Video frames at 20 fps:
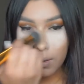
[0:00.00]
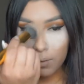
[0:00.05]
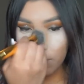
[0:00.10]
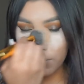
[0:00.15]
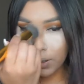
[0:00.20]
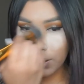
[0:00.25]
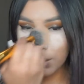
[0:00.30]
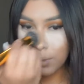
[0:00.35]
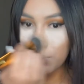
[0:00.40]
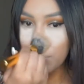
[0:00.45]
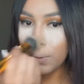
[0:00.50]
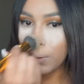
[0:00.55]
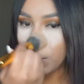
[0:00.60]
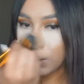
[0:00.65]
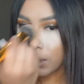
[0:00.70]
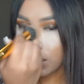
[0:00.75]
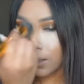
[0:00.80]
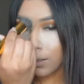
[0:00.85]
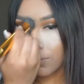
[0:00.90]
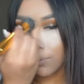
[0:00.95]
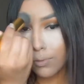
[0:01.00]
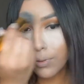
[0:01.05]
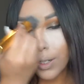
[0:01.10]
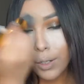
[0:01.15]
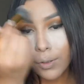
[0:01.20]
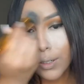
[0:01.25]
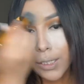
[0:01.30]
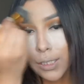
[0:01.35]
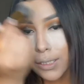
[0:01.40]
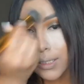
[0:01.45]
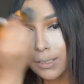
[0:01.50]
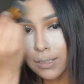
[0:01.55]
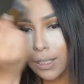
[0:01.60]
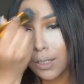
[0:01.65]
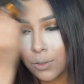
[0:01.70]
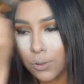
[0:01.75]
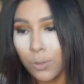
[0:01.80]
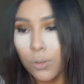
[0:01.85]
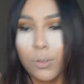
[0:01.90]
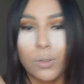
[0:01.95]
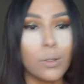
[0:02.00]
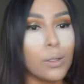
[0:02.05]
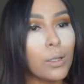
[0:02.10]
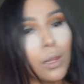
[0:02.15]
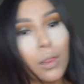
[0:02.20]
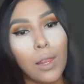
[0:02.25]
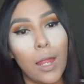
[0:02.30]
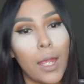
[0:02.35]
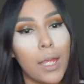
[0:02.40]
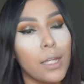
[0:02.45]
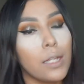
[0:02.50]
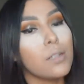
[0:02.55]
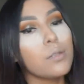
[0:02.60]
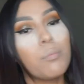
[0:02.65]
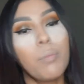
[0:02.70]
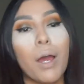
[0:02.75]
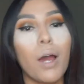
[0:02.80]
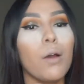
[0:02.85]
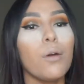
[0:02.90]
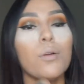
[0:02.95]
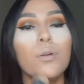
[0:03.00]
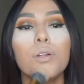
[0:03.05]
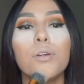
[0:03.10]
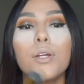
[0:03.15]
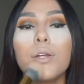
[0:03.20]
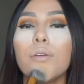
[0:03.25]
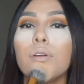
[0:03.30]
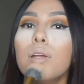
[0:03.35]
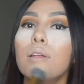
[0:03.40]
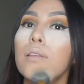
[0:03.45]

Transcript: Very pretty, very subtle, light powder.